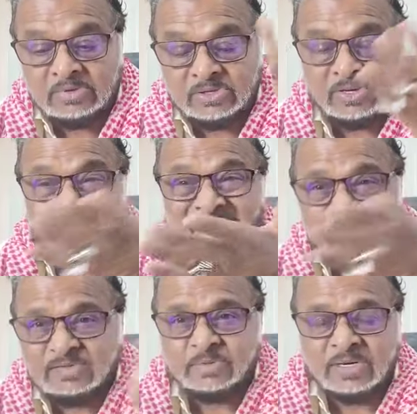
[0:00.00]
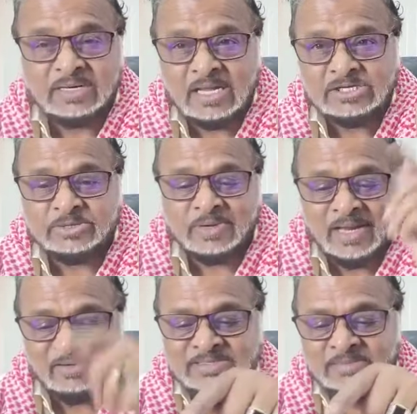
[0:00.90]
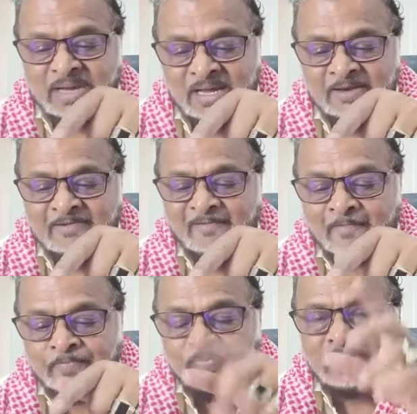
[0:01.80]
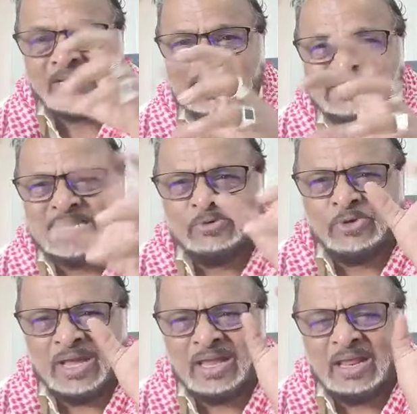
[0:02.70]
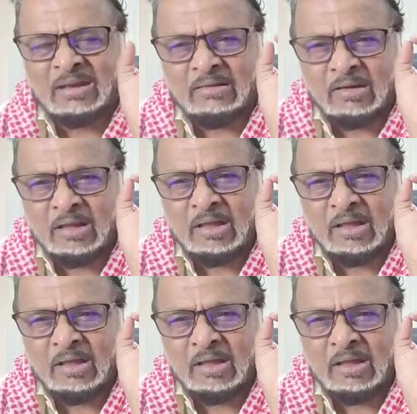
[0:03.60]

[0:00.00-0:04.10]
So their lives were in danger. But here is a man that he's zeroing in,